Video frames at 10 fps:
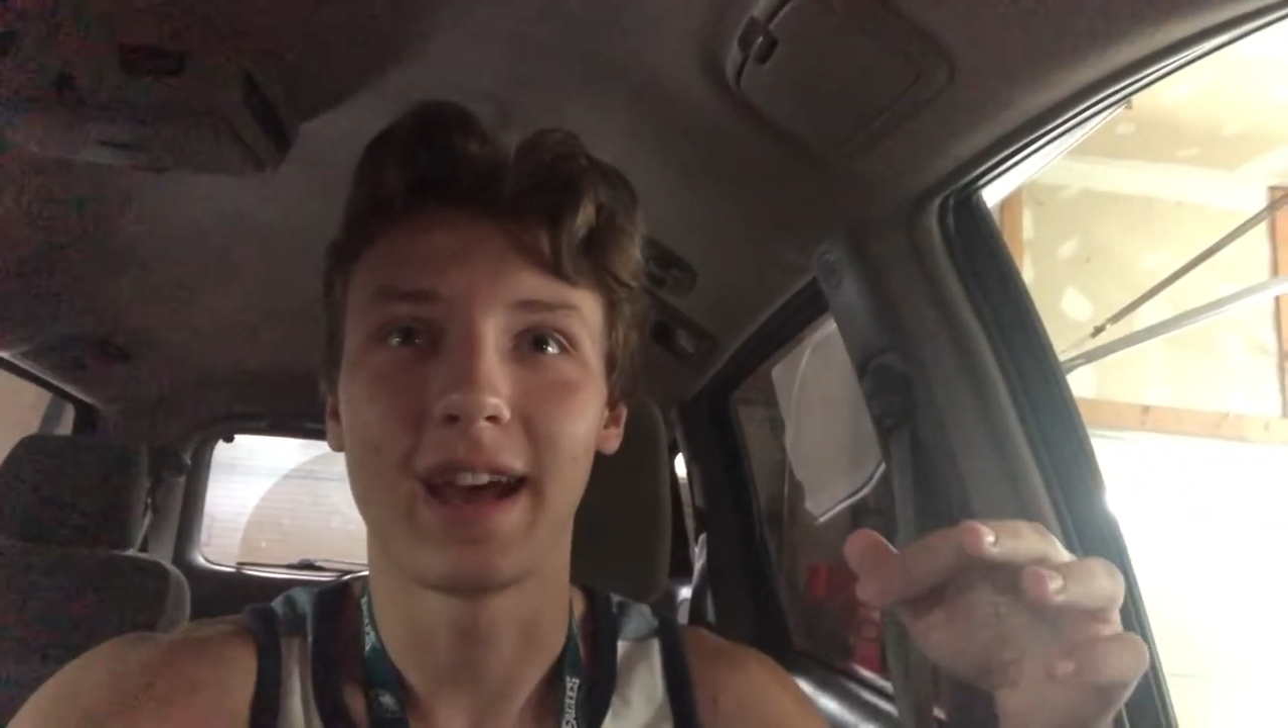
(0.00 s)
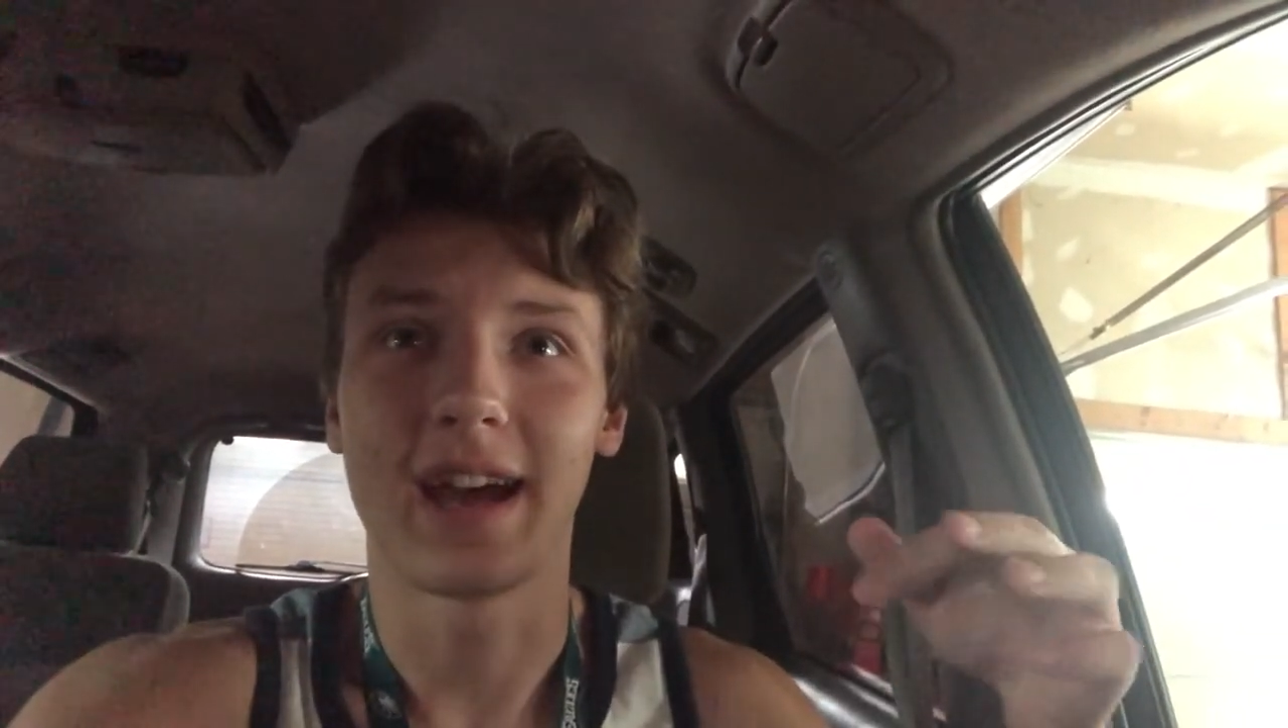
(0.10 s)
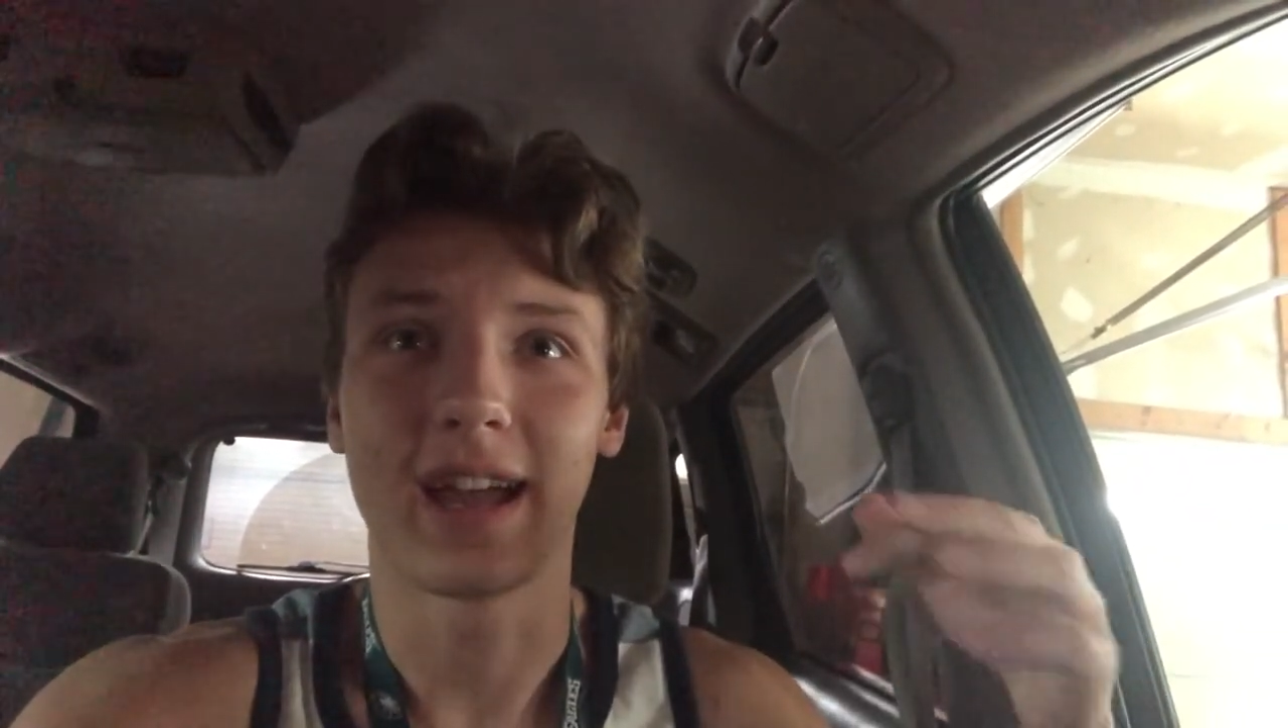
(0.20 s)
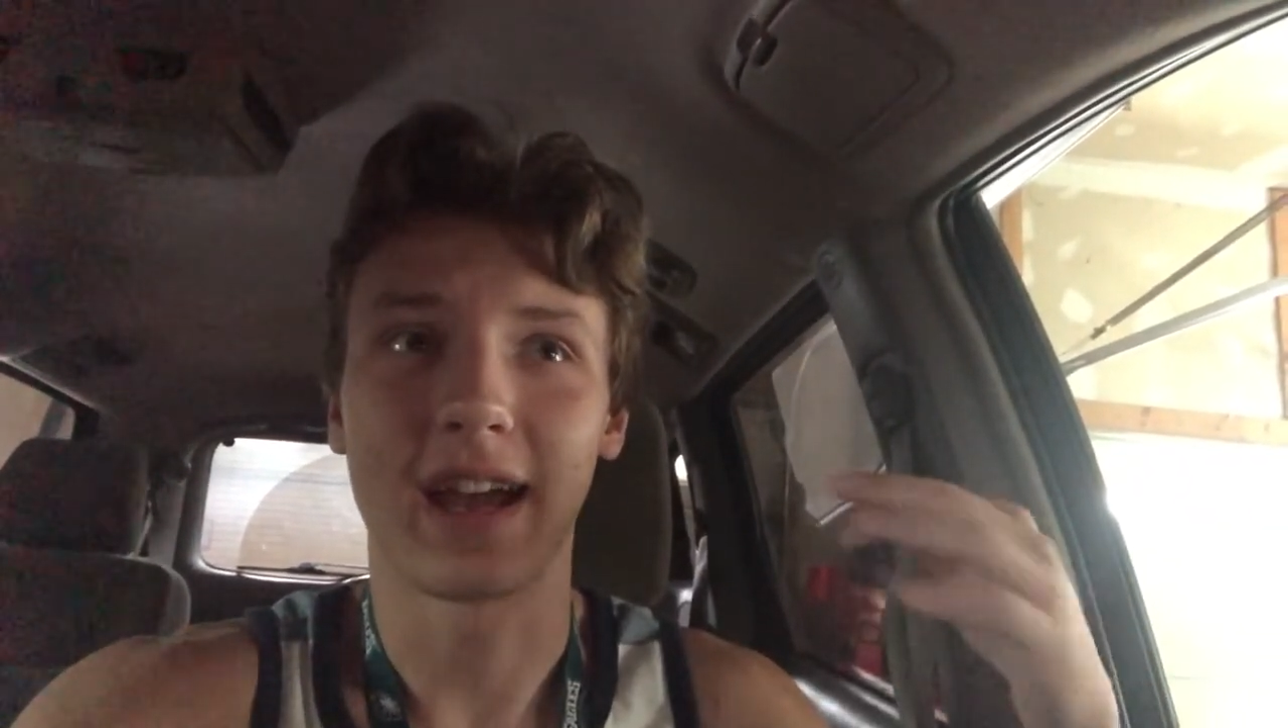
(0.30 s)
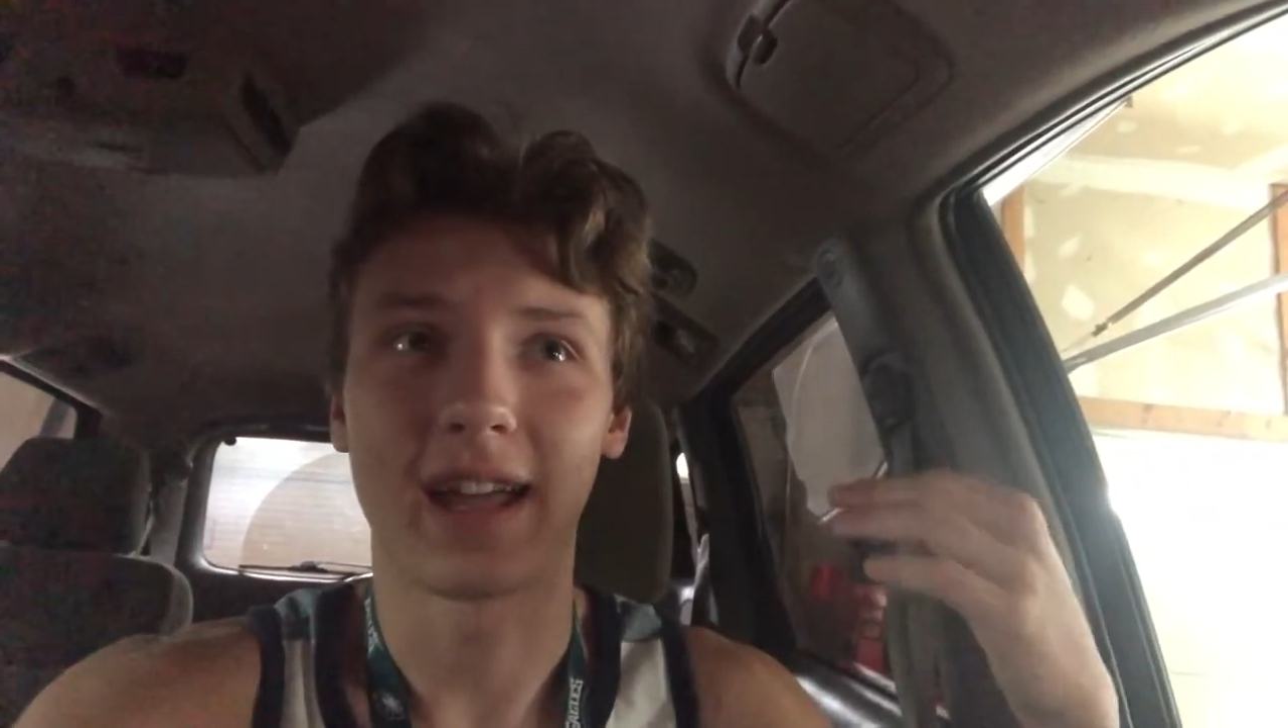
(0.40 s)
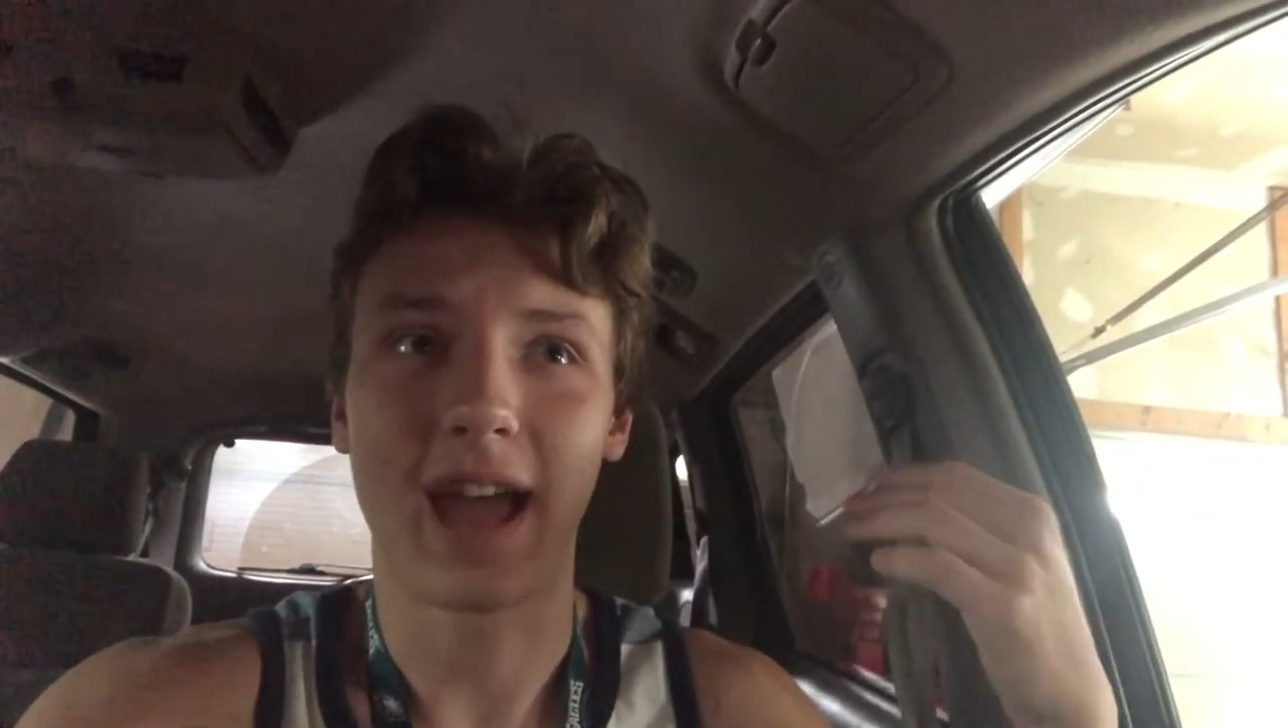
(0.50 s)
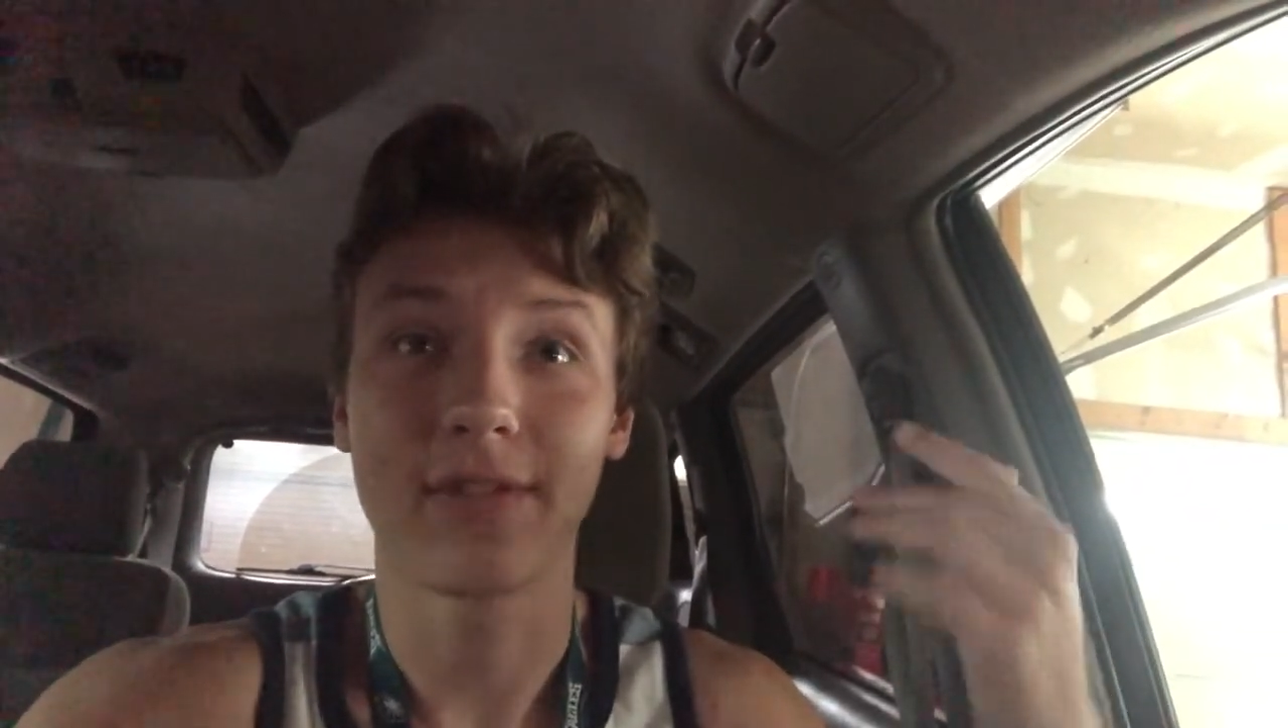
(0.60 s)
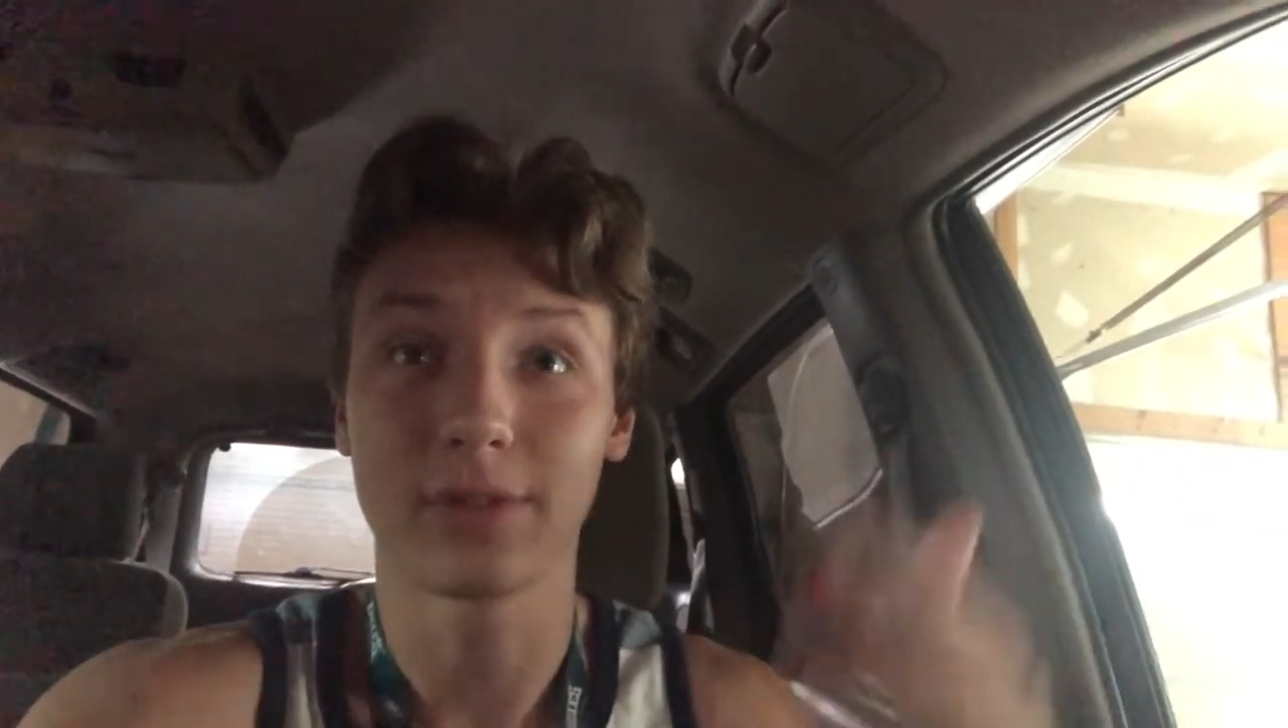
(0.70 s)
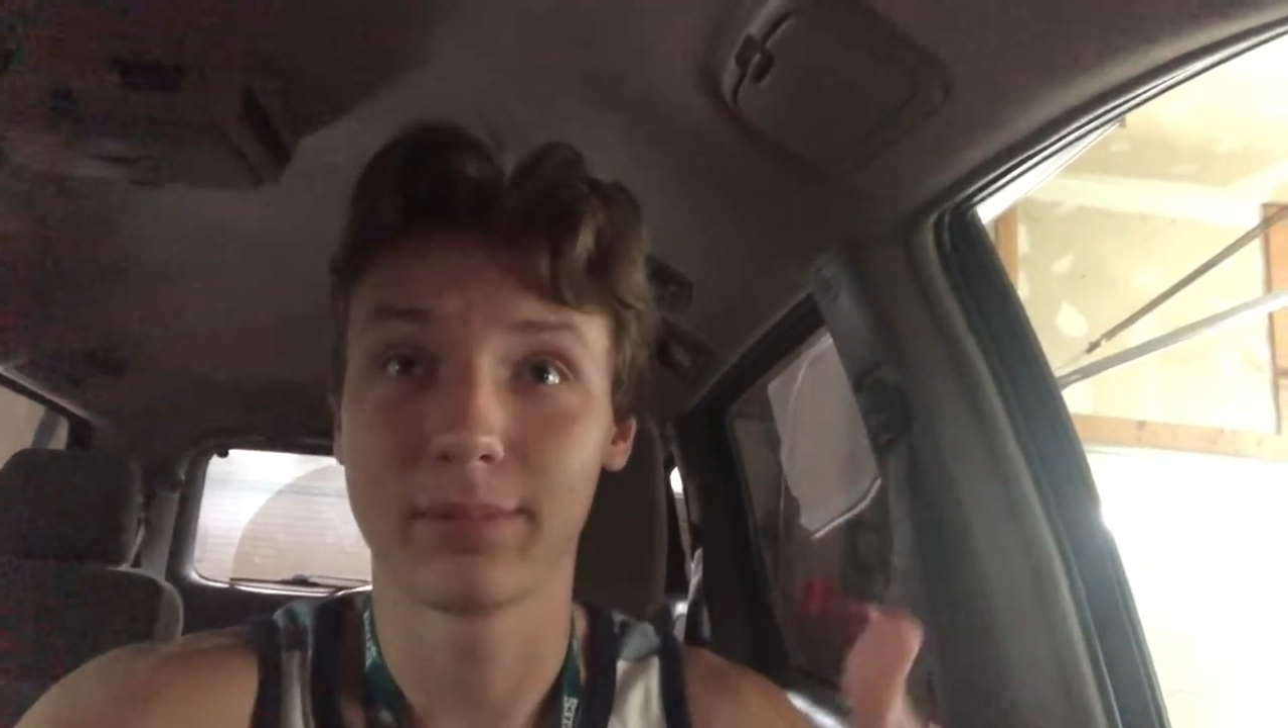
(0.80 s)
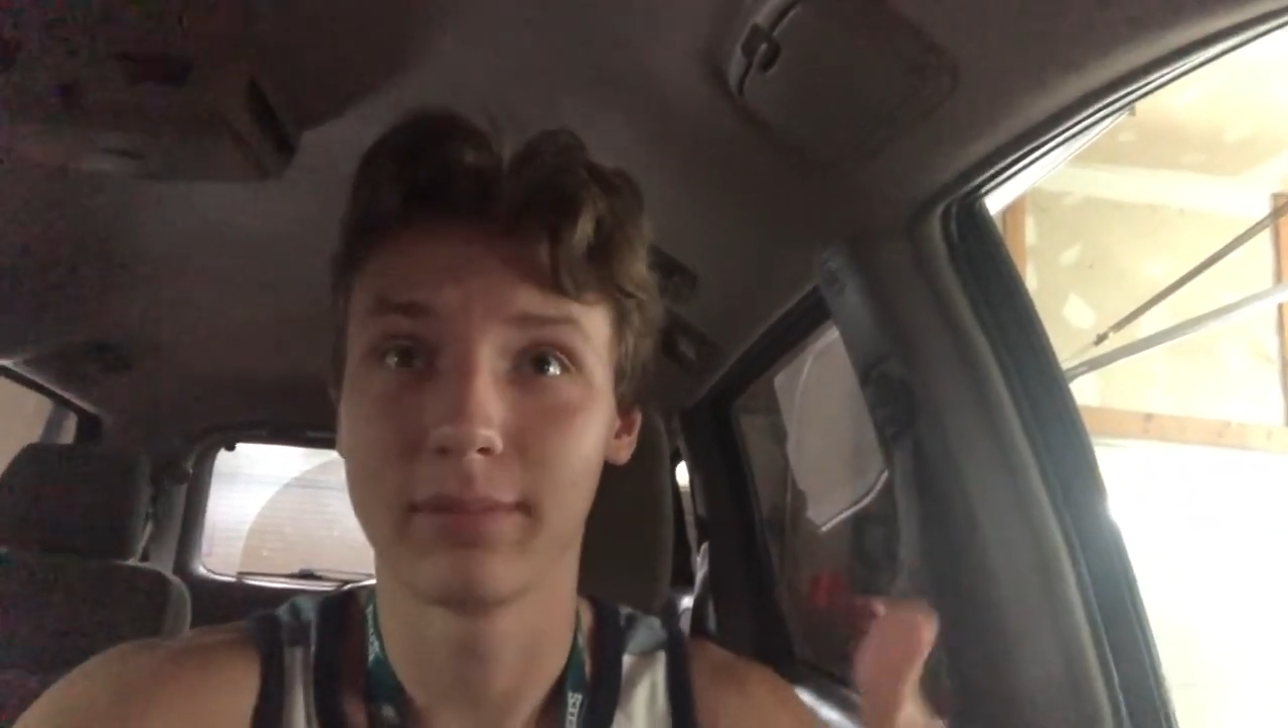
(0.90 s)

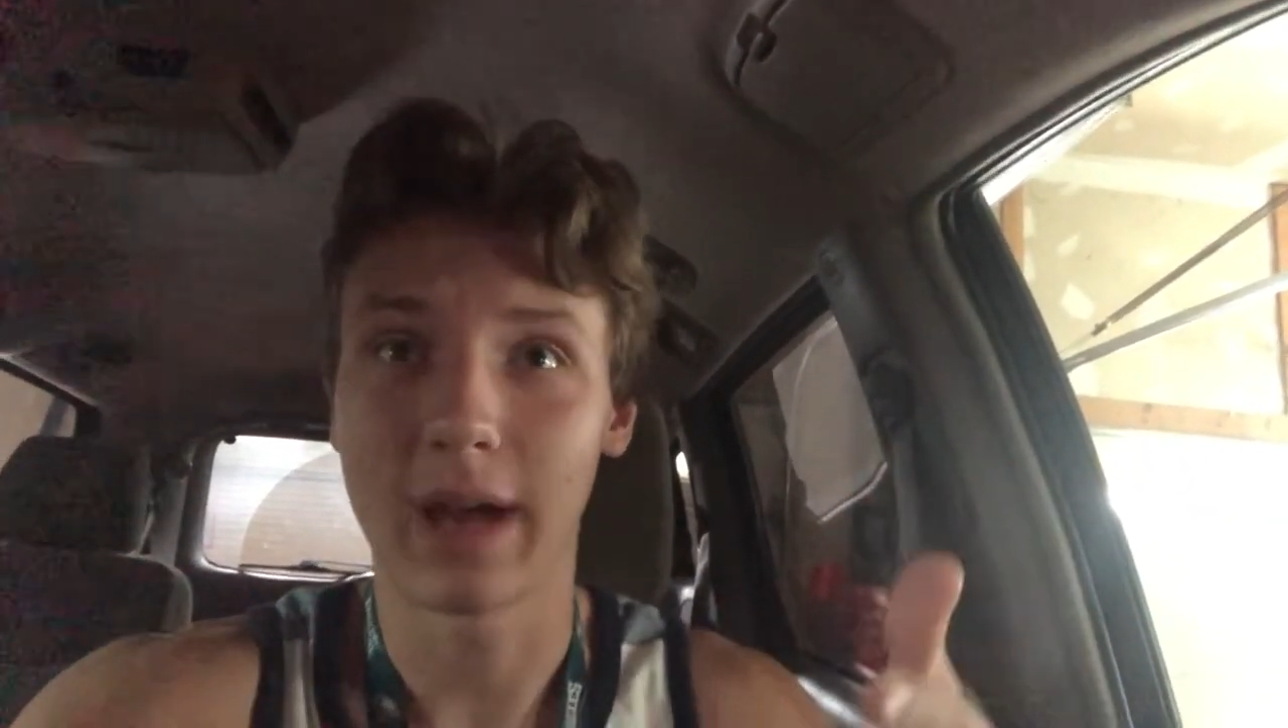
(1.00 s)
after